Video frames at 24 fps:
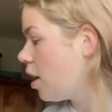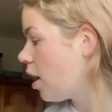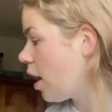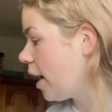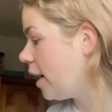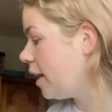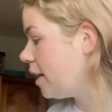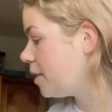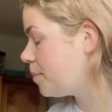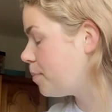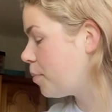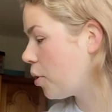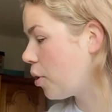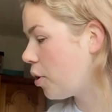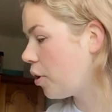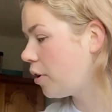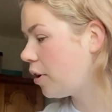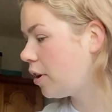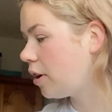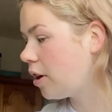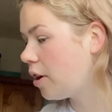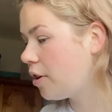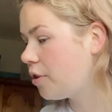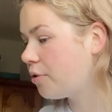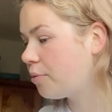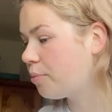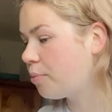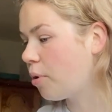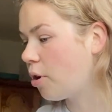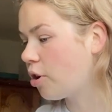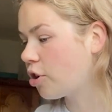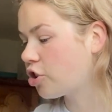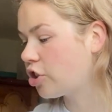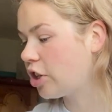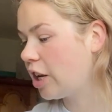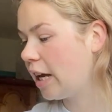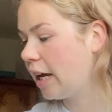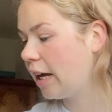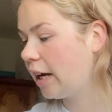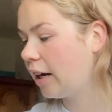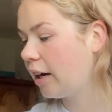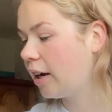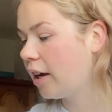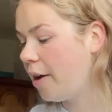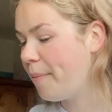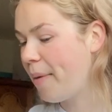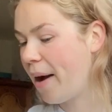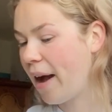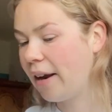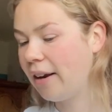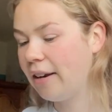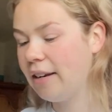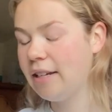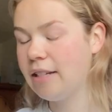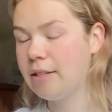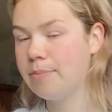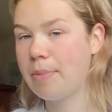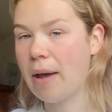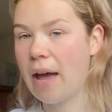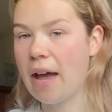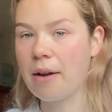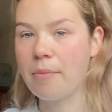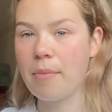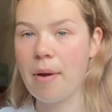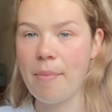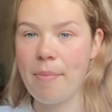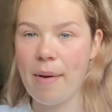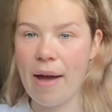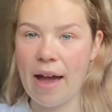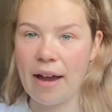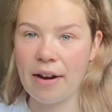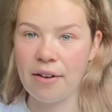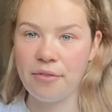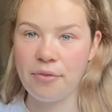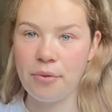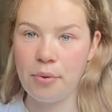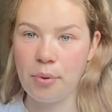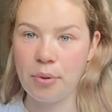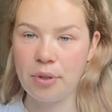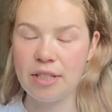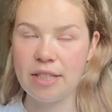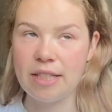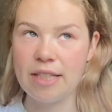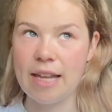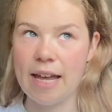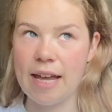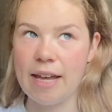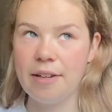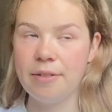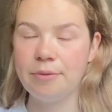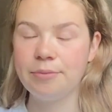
I need to put on a load of washing and I need to pack my bag for today.